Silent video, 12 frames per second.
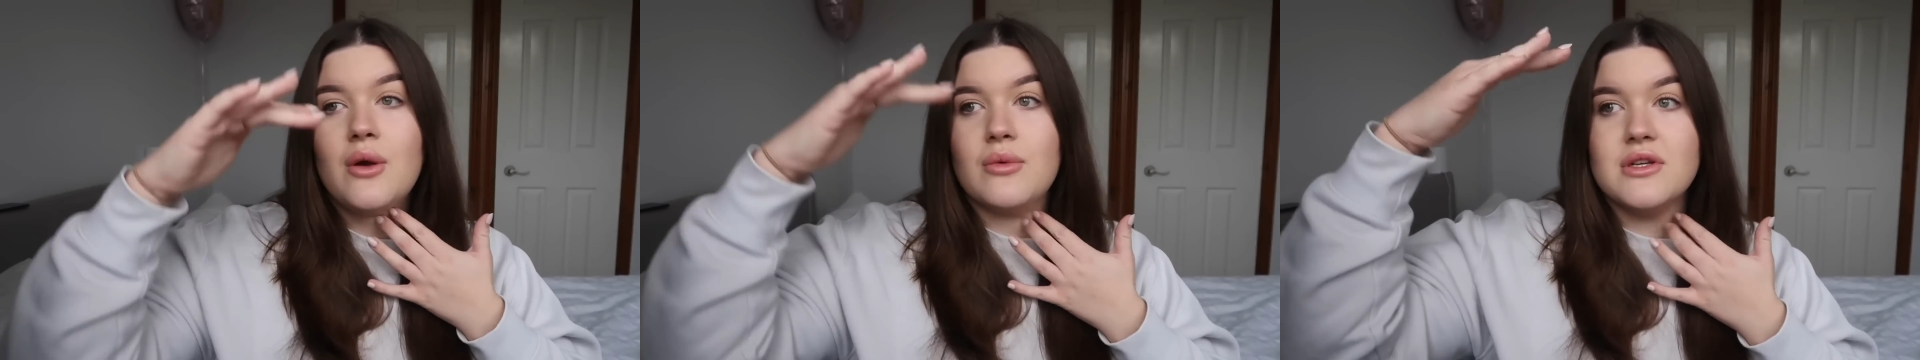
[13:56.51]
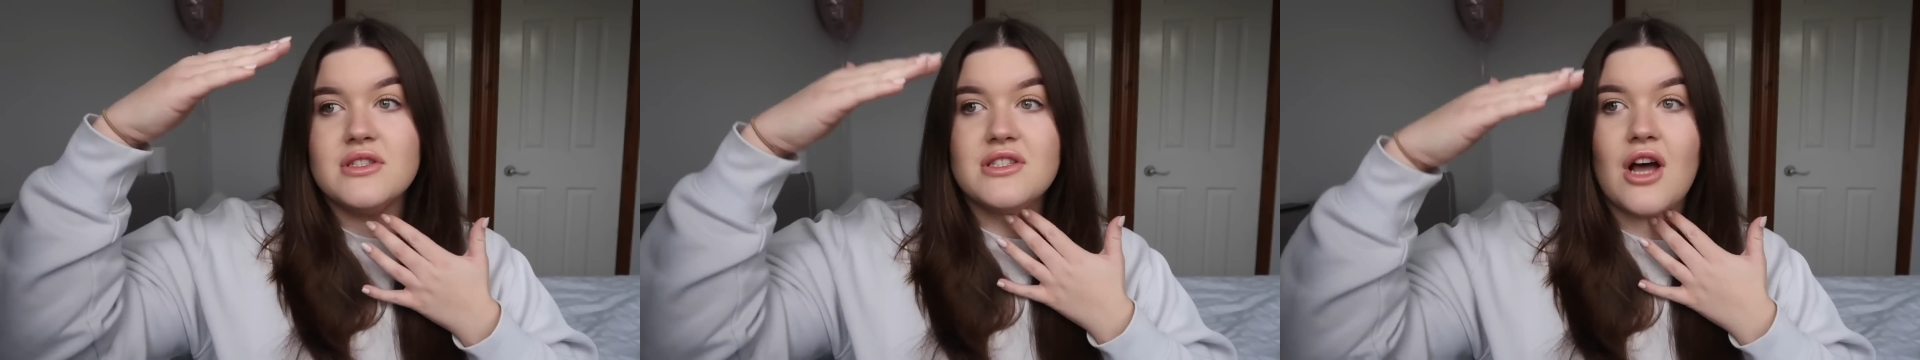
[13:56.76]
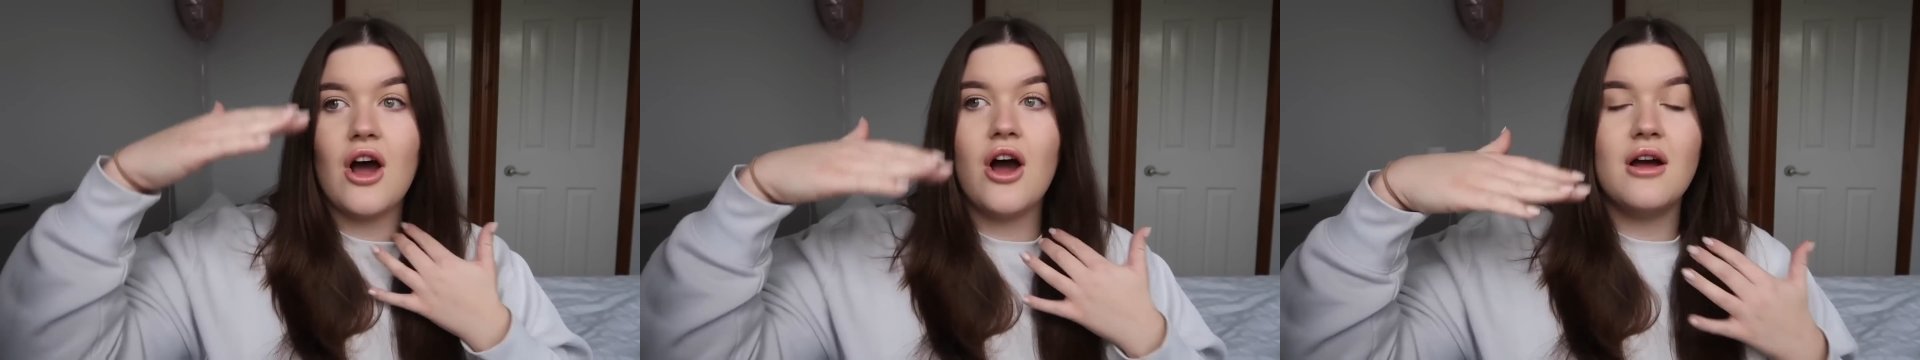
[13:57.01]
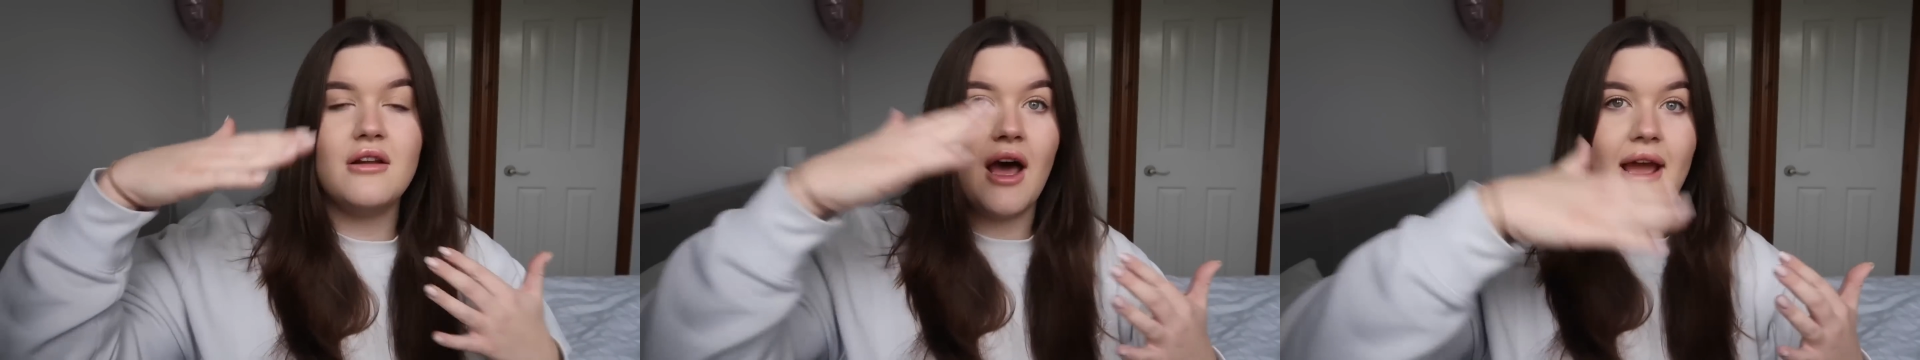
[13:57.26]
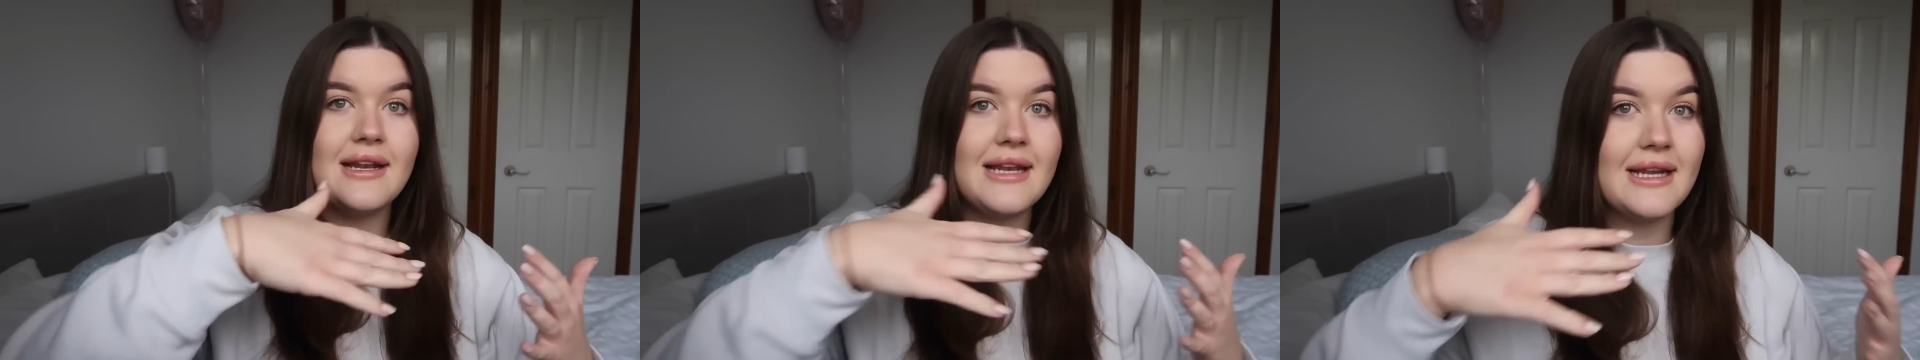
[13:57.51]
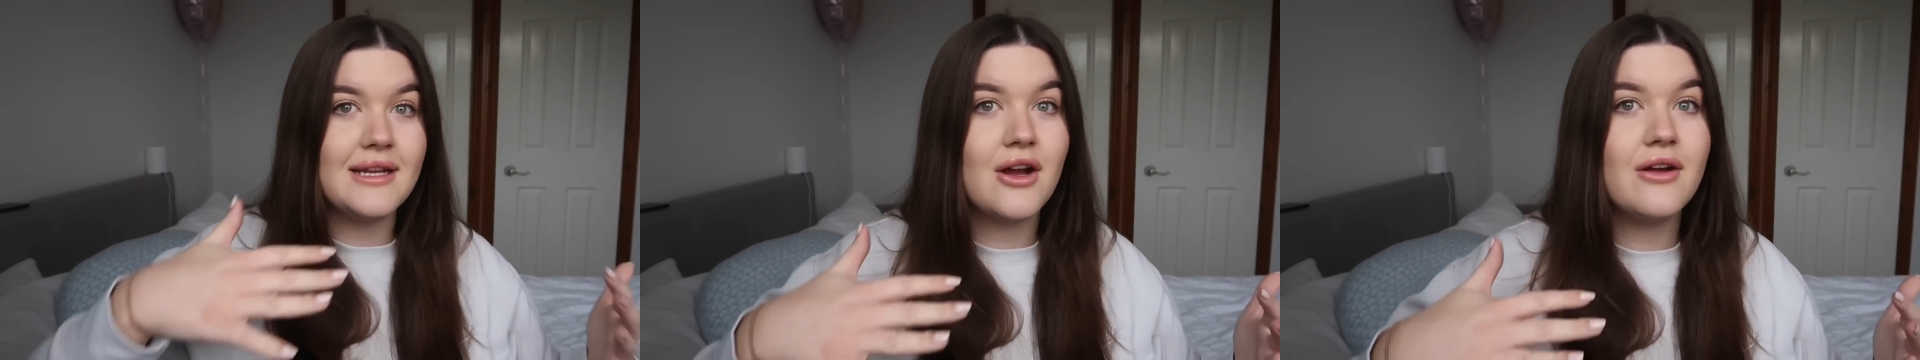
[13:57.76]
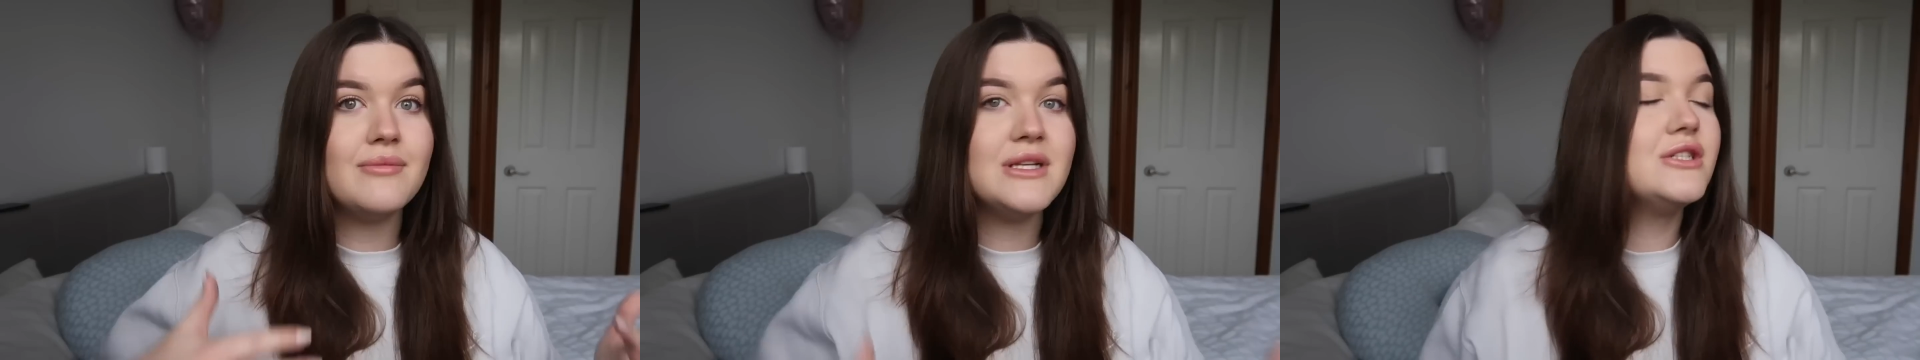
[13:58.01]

was like leaning over me.